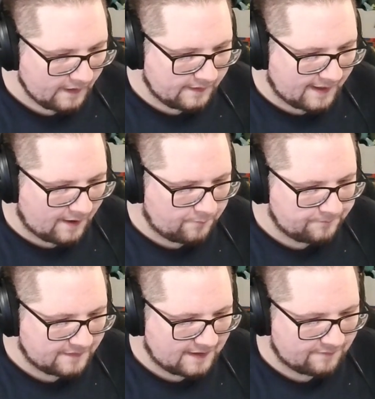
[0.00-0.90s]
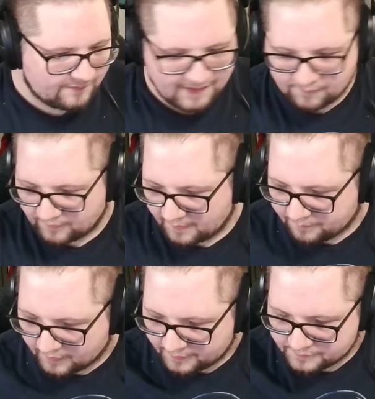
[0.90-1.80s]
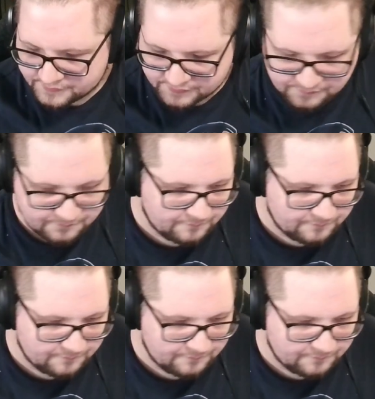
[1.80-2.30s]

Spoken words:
Now, if they get Rampardos